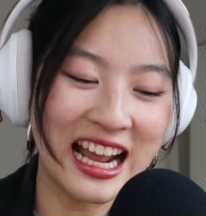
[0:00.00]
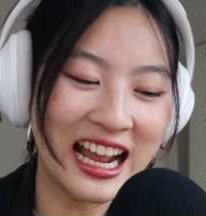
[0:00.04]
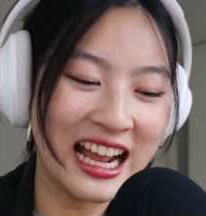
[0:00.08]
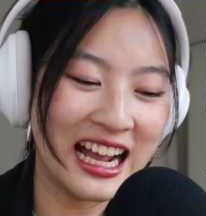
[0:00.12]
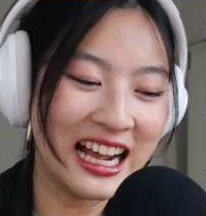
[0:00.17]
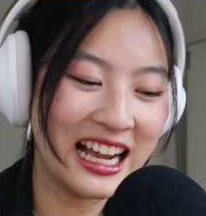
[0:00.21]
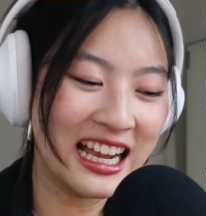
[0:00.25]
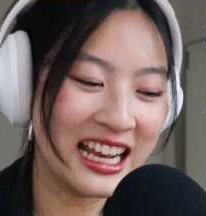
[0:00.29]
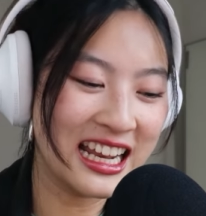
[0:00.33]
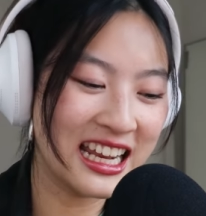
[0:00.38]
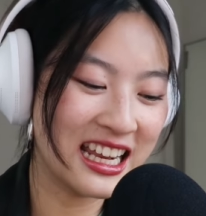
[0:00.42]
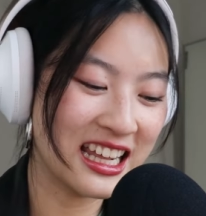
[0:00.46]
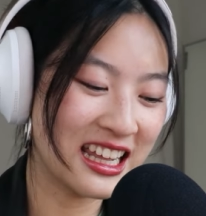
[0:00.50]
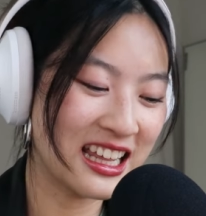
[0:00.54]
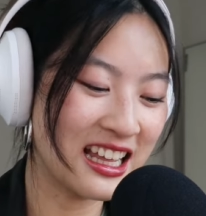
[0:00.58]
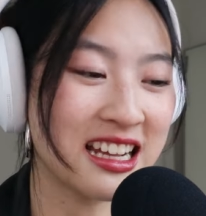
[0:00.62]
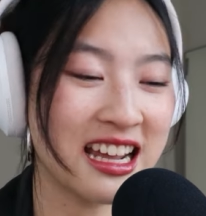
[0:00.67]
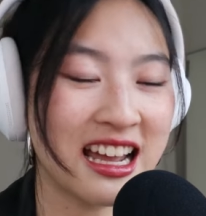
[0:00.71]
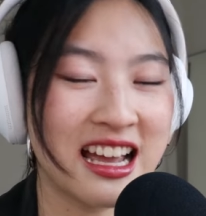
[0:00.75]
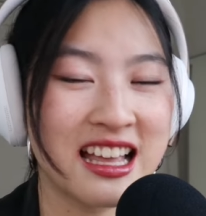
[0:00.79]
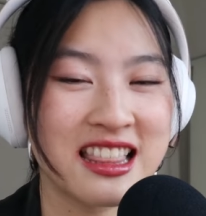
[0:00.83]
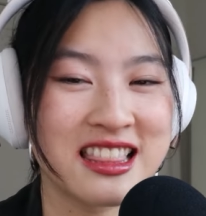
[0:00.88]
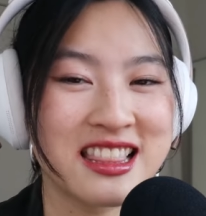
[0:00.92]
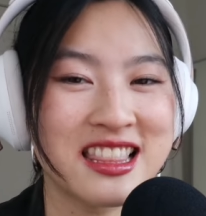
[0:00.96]
And
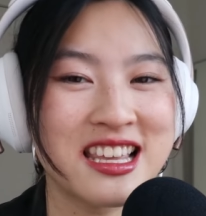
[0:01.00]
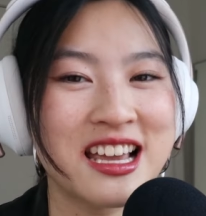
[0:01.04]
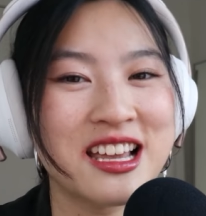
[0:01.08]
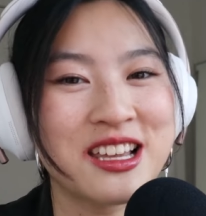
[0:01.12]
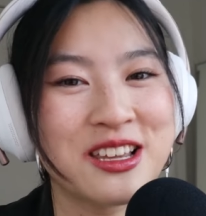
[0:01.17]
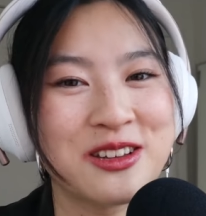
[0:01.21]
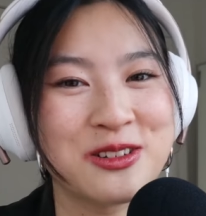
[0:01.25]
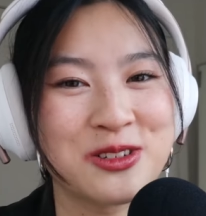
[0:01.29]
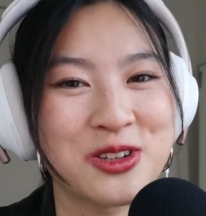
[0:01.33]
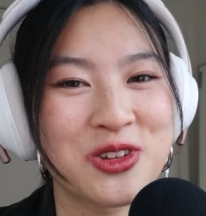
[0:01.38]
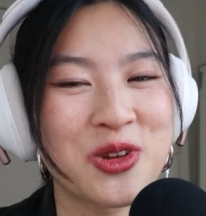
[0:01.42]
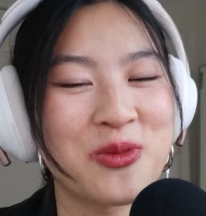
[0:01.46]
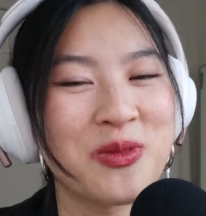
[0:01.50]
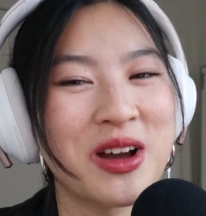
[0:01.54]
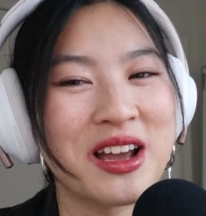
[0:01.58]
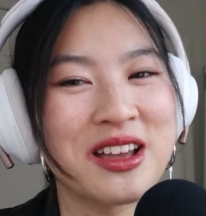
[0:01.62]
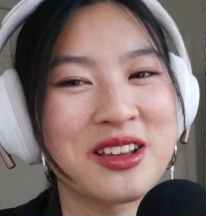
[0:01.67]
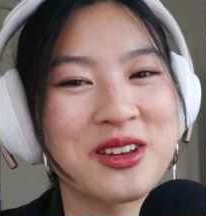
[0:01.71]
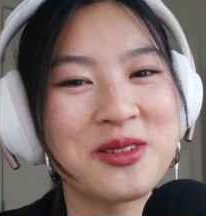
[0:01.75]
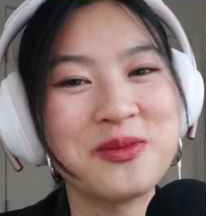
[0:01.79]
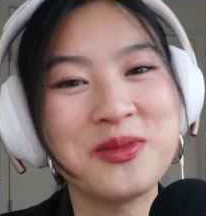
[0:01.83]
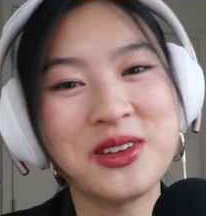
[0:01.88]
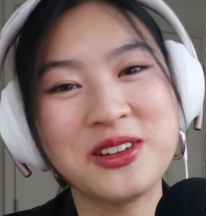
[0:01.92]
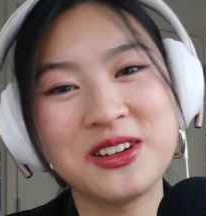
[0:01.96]
again, thank you to my
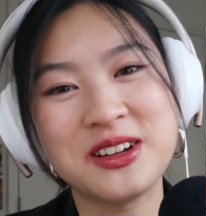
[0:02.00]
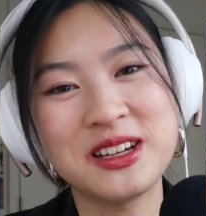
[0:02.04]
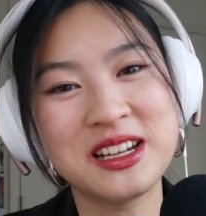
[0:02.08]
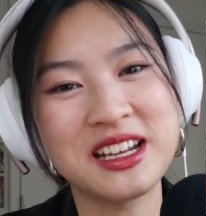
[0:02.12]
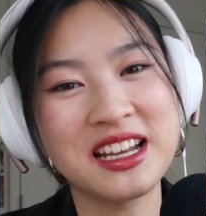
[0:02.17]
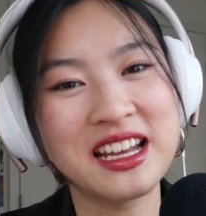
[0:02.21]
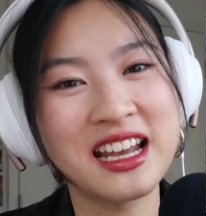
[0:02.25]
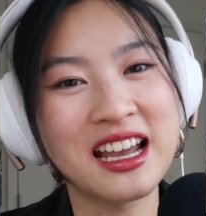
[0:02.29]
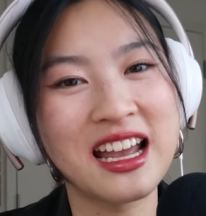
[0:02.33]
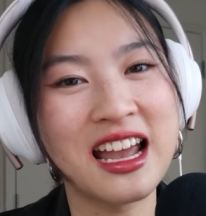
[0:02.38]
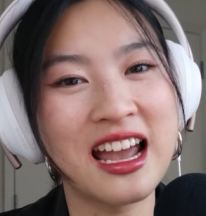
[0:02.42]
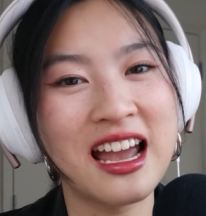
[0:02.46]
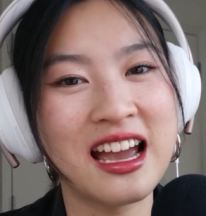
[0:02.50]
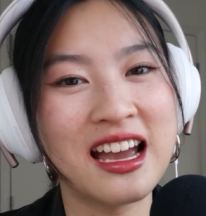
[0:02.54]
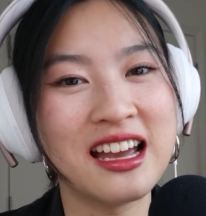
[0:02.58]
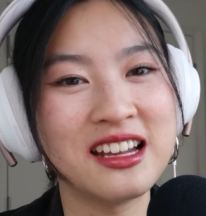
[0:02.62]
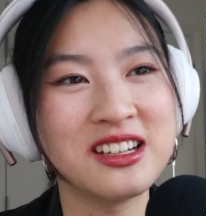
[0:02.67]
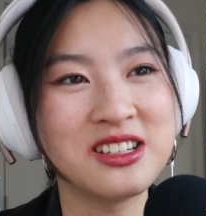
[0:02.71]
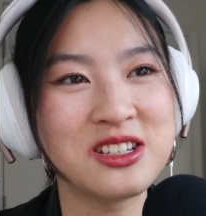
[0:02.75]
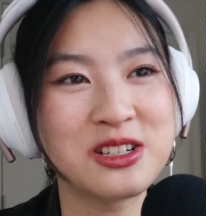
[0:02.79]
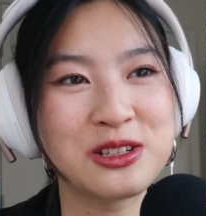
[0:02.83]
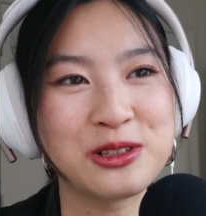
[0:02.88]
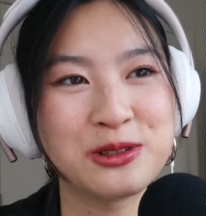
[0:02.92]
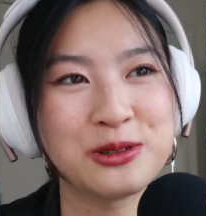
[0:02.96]
community
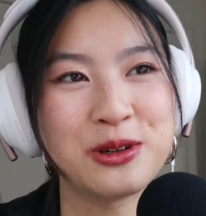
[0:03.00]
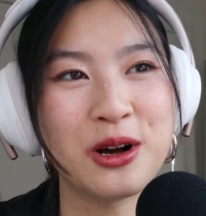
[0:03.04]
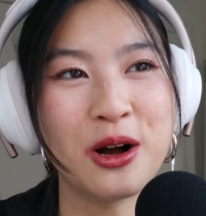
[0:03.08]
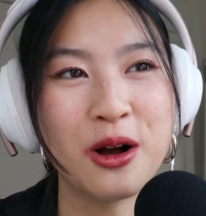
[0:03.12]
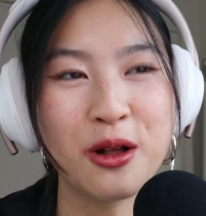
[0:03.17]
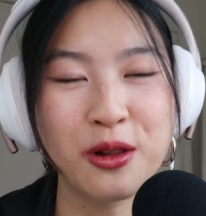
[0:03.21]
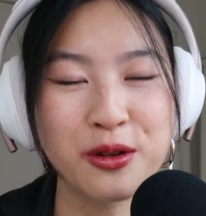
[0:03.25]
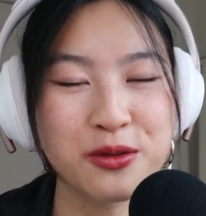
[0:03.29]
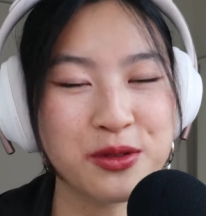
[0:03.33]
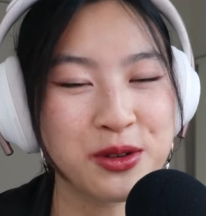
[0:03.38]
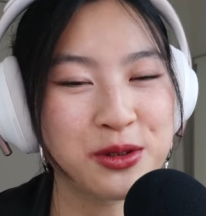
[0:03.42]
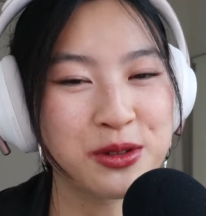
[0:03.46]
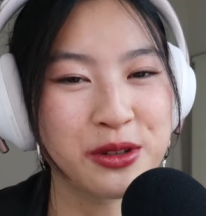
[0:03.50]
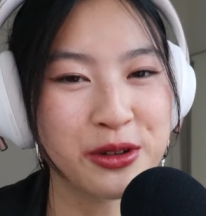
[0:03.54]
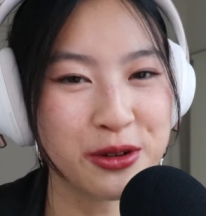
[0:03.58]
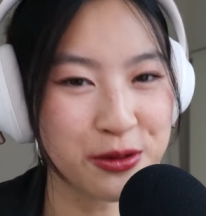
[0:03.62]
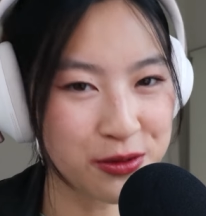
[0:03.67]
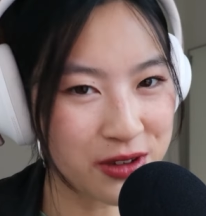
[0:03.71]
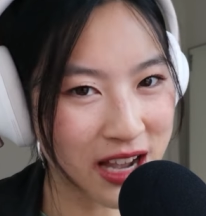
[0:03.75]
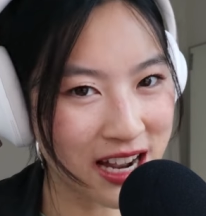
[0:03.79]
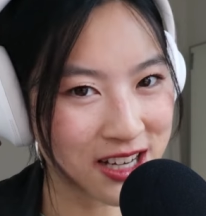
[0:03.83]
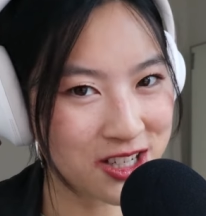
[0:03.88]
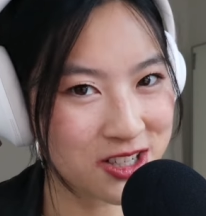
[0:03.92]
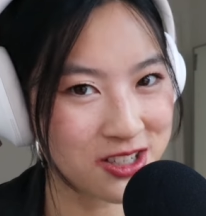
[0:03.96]
and to all of you little
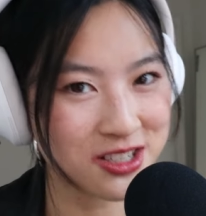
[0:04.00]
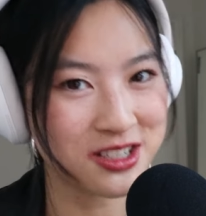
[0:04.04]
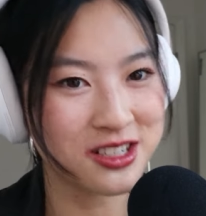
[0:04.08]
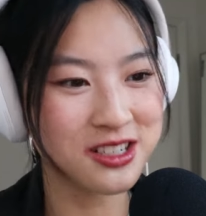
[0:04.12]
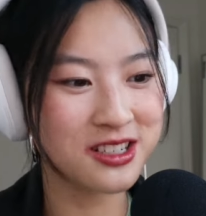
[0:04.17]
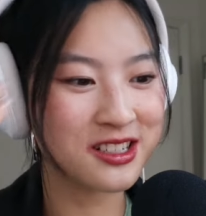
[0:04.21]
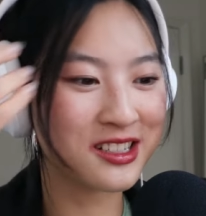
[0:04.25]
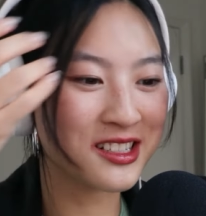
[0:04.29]
fashion